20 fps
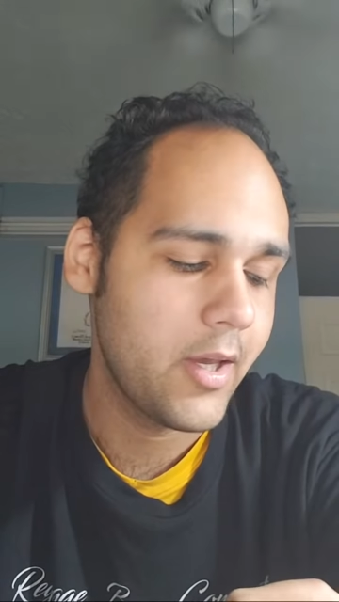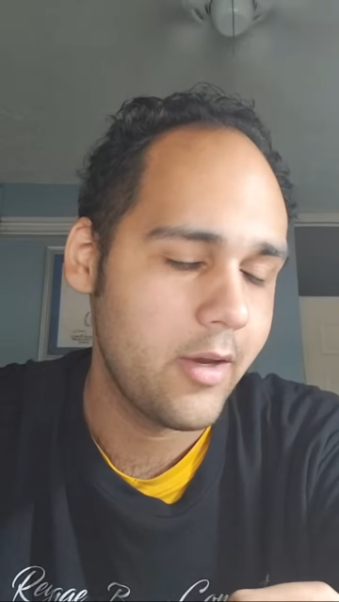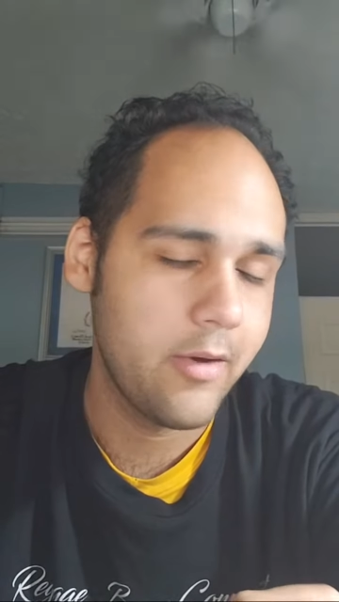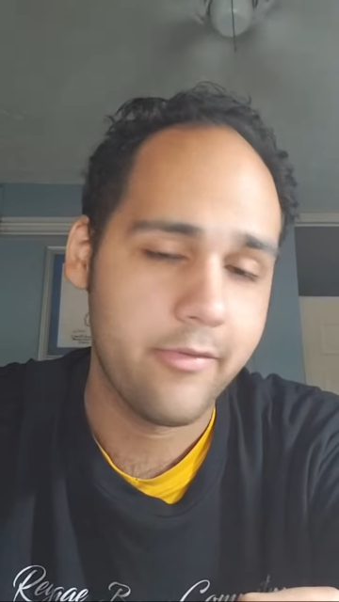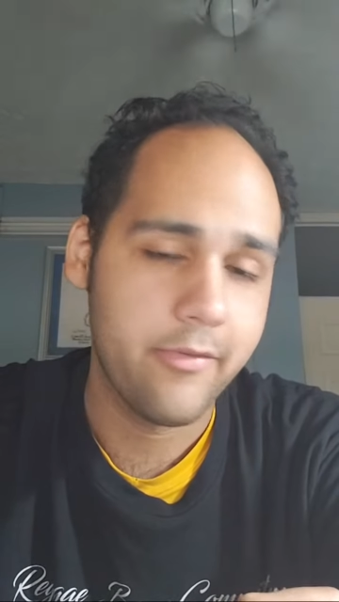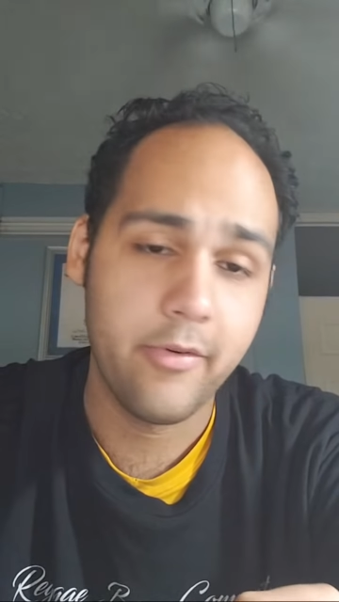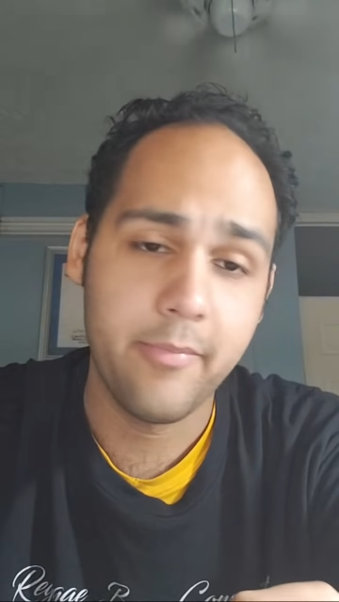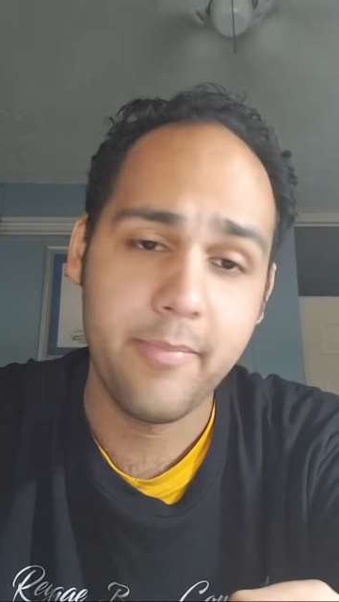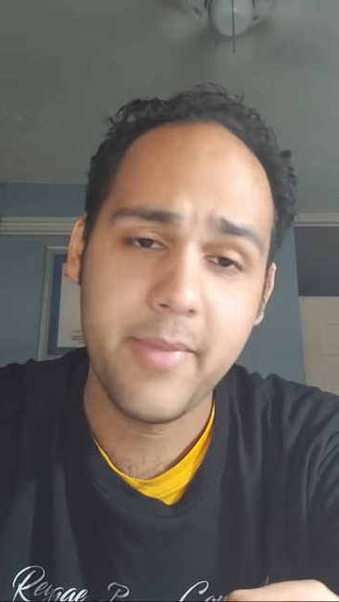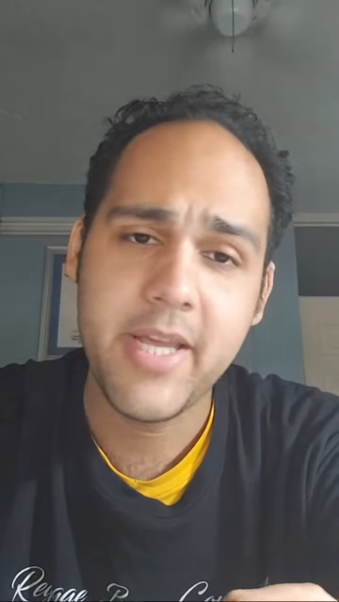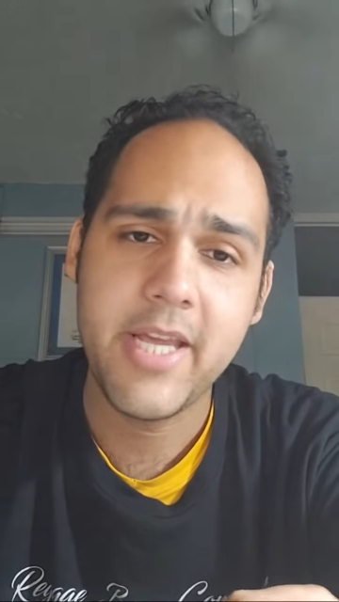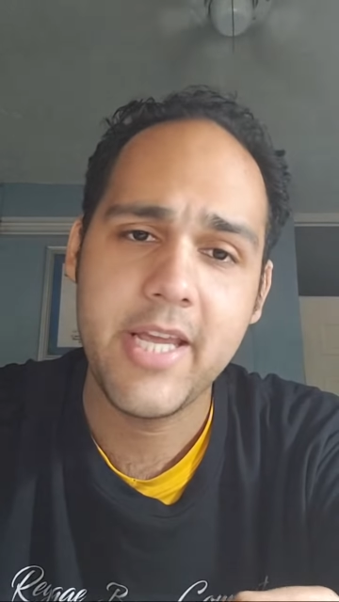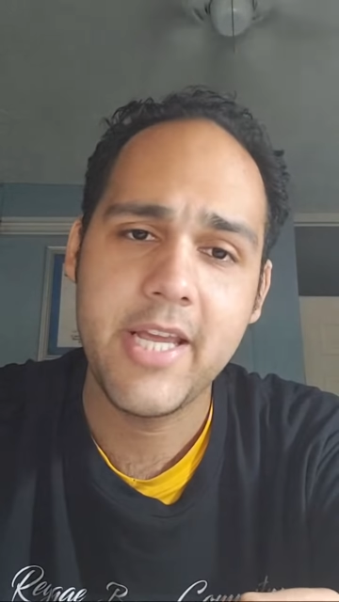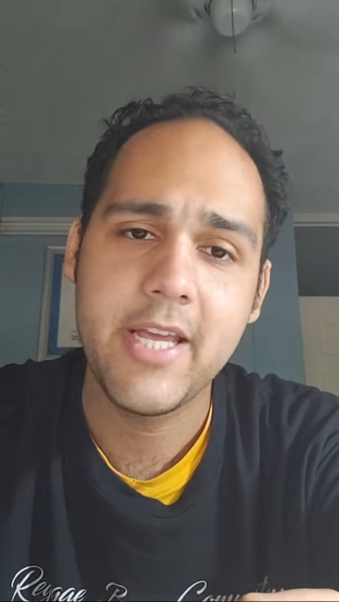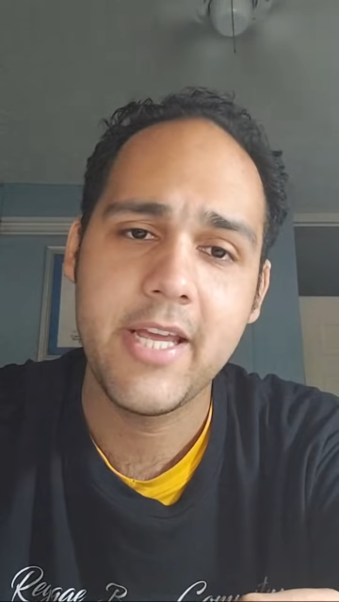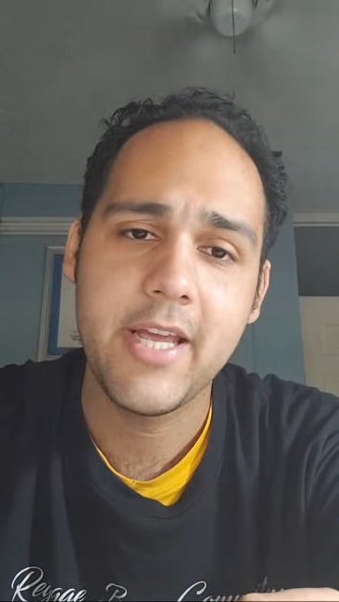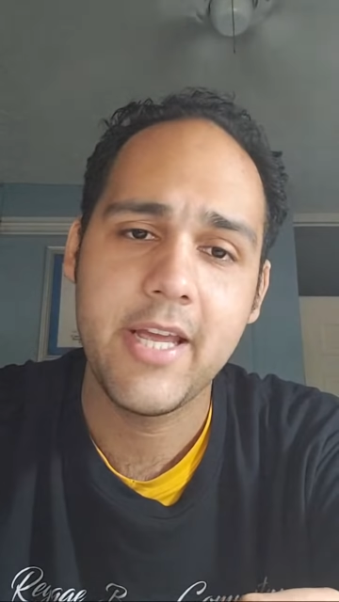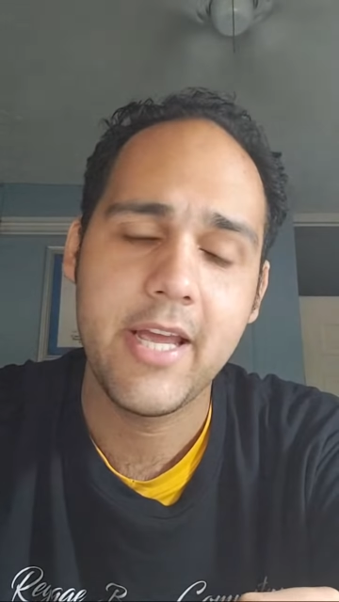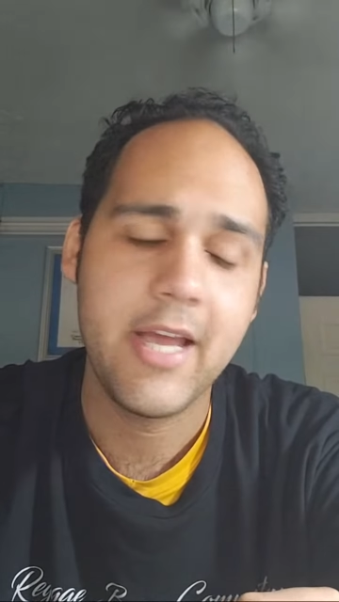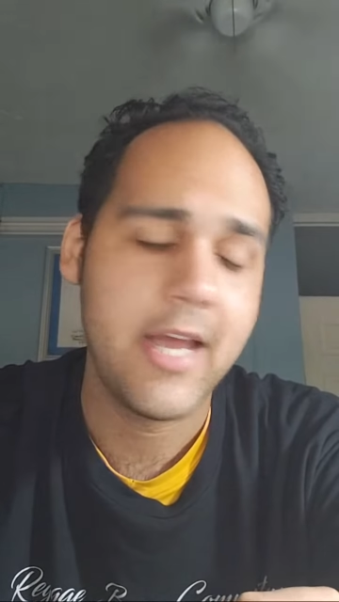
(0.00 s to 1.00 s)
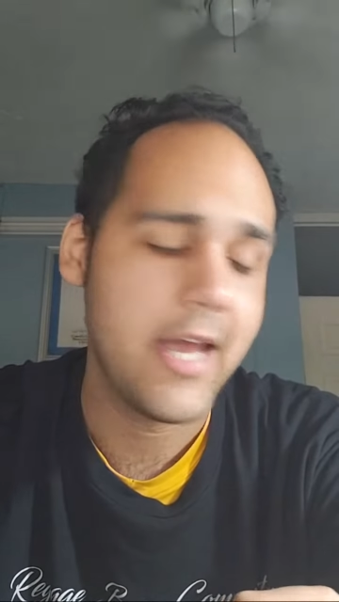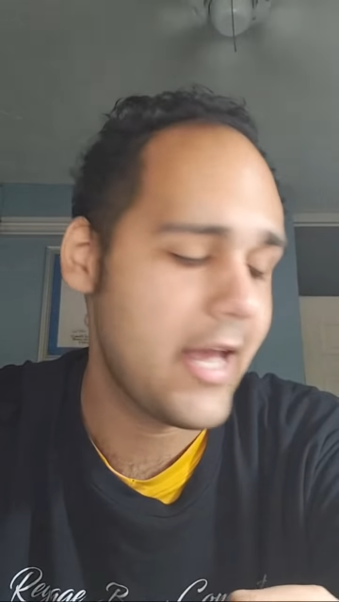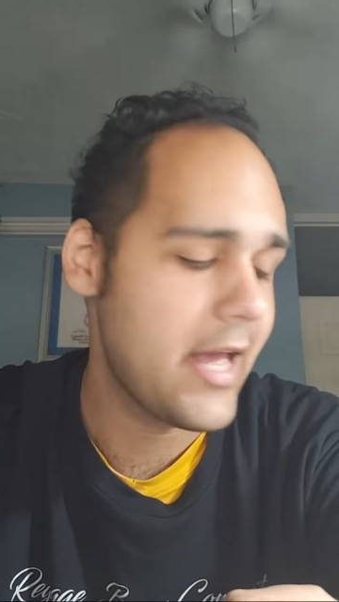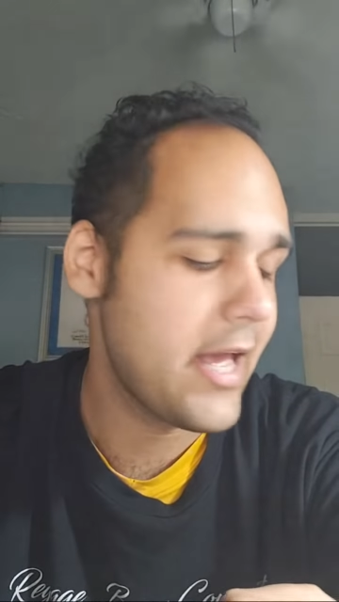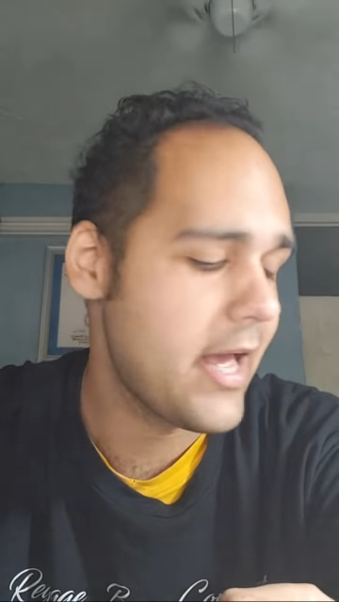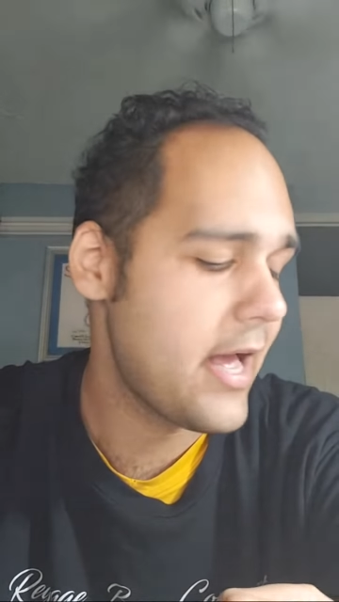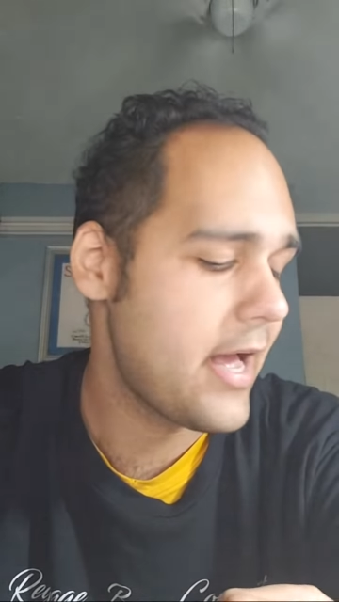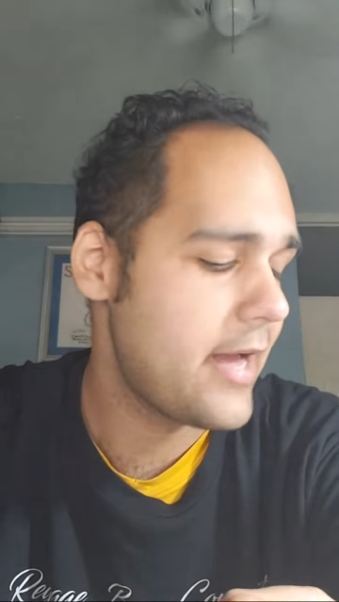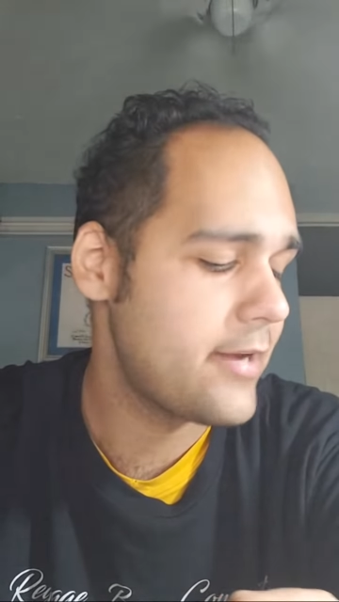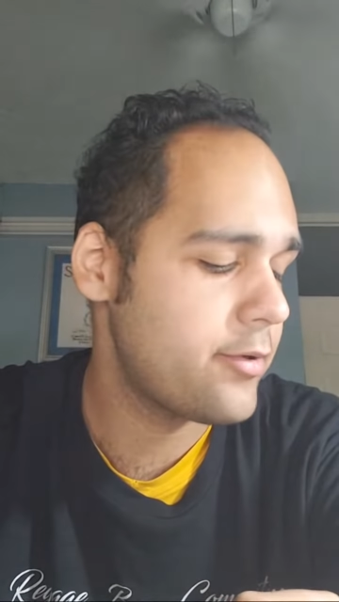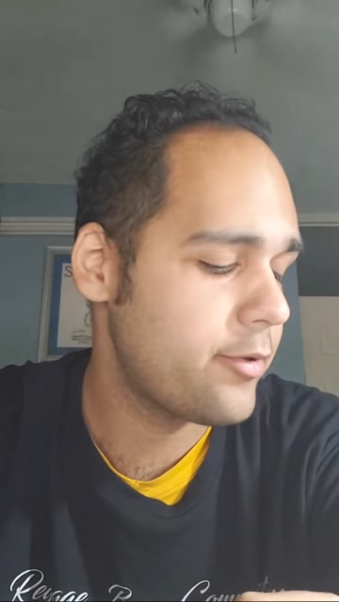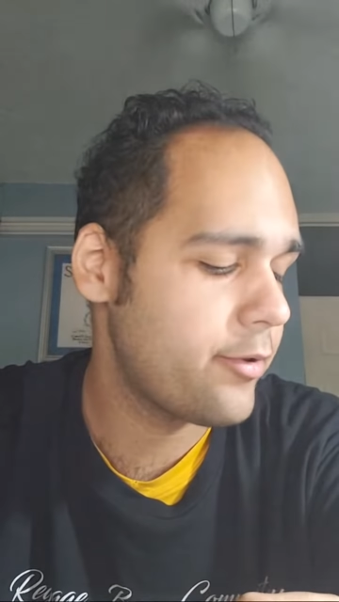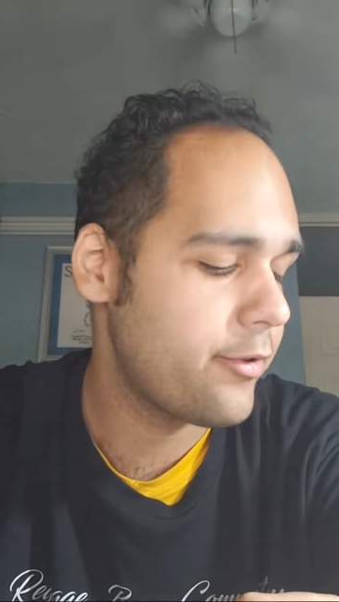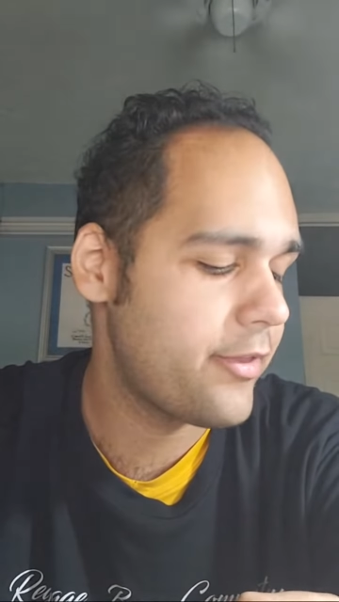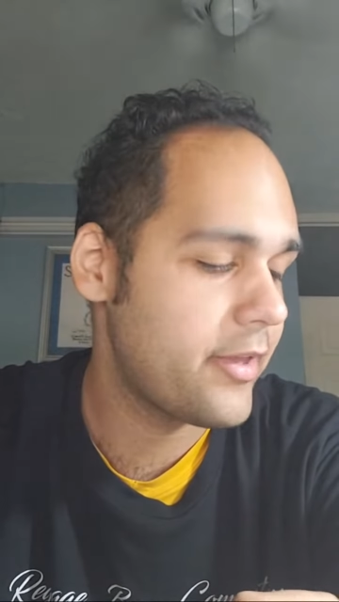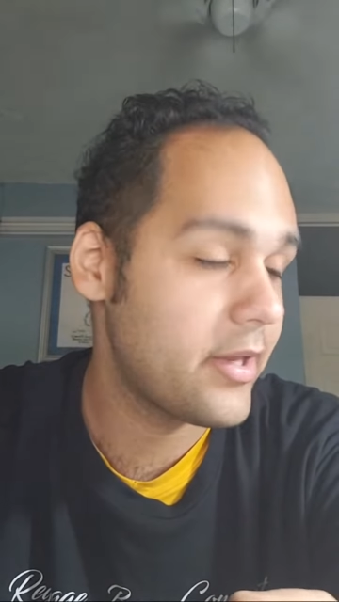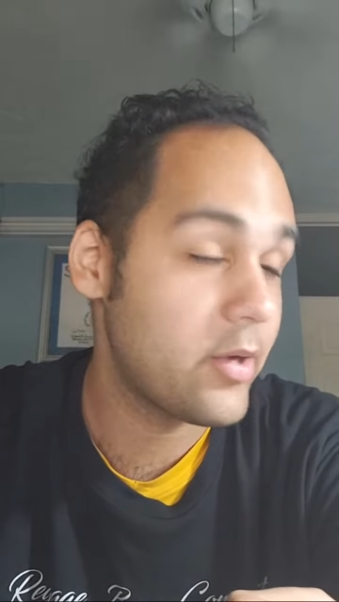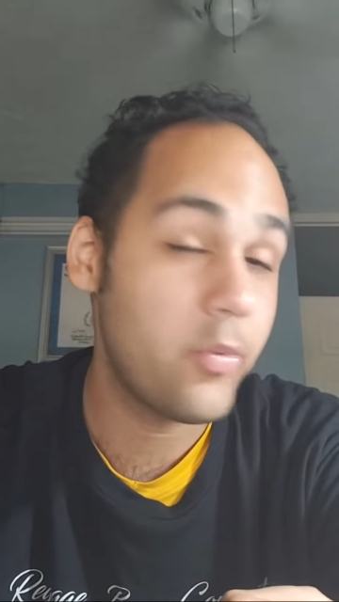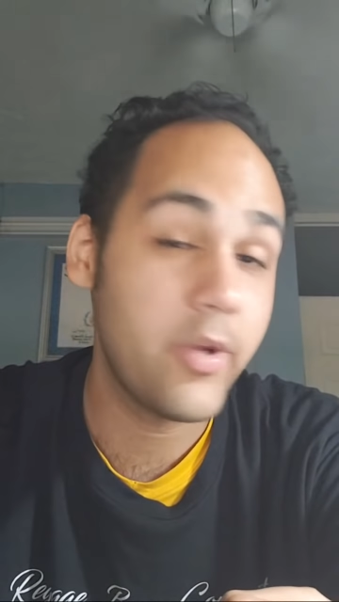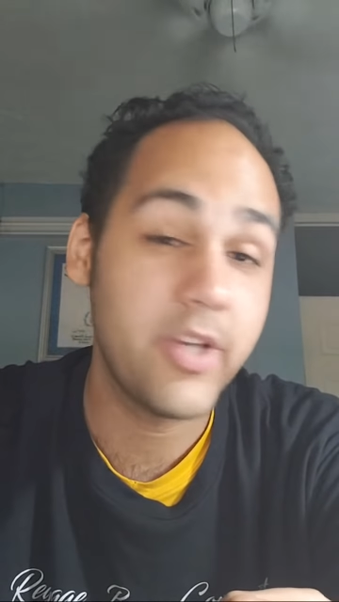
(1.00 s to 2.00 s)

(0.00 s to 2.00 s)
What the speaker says: For me, I don't think